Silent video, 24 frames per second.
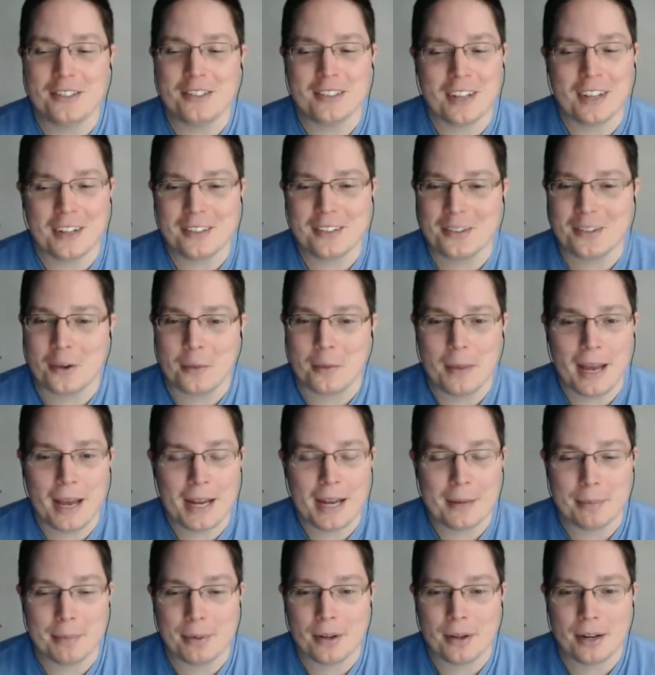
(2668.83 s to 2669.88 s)
suck so bad
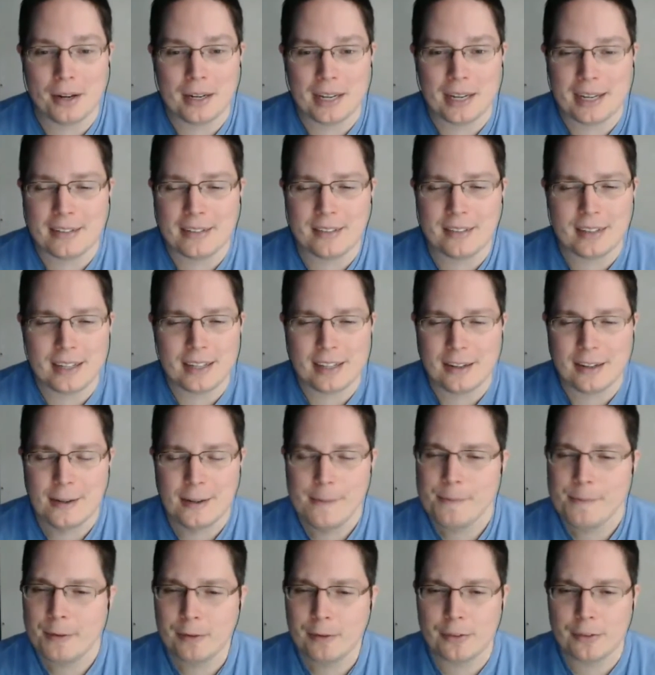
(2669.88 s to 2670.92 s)
at plotting. It's like,
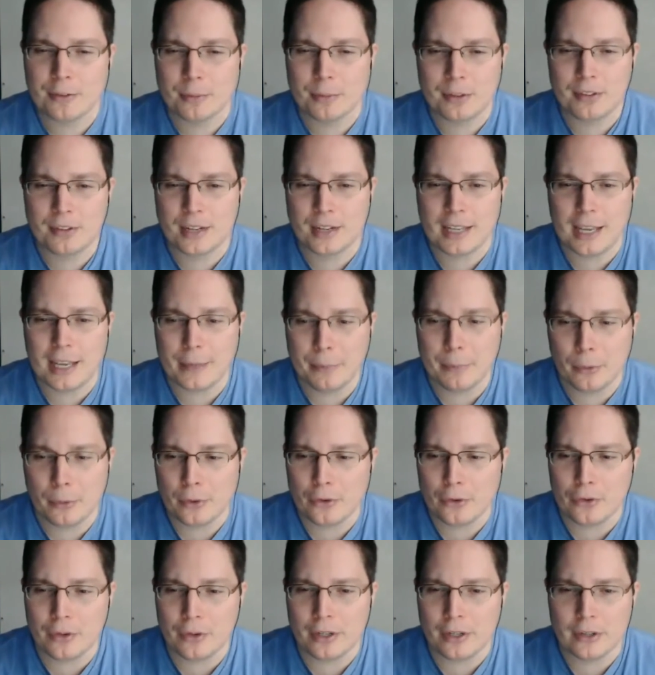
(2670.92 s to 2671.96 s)
for some reason, I can't pull the
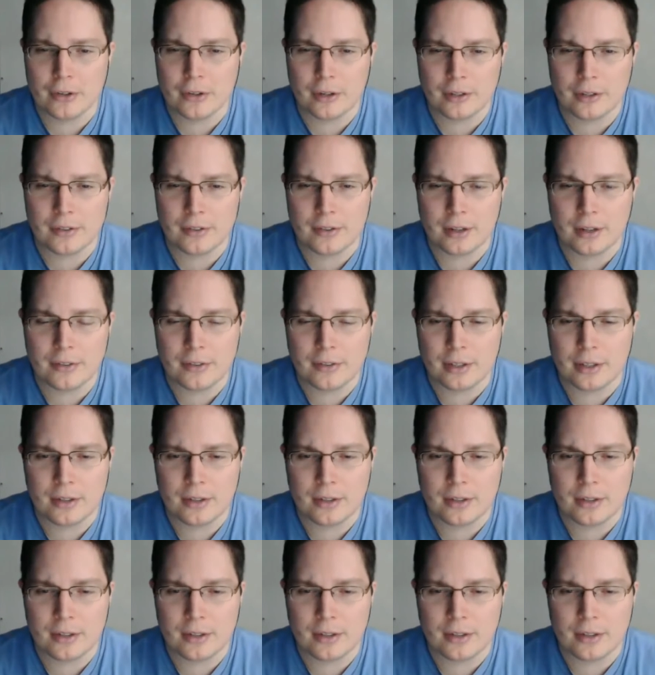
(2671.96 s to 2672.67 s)
trigger on stuff. I don't